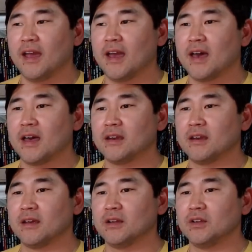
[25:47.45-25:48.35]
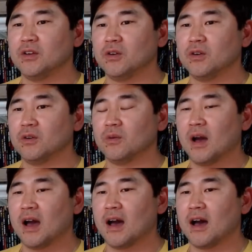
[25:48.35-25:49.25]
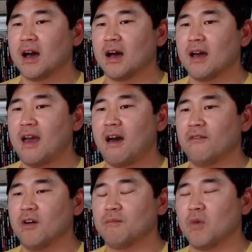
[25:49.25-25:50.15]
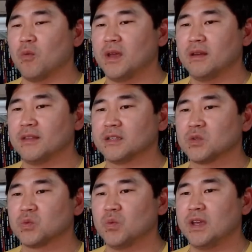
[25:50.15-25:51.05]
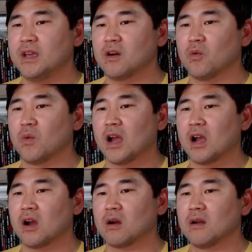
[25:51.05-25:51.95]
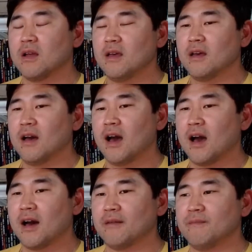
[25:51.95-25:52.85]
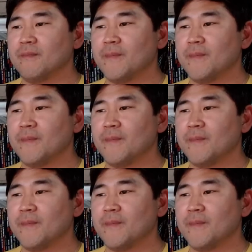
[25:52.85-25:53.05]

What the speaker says: and you have a moment this week where you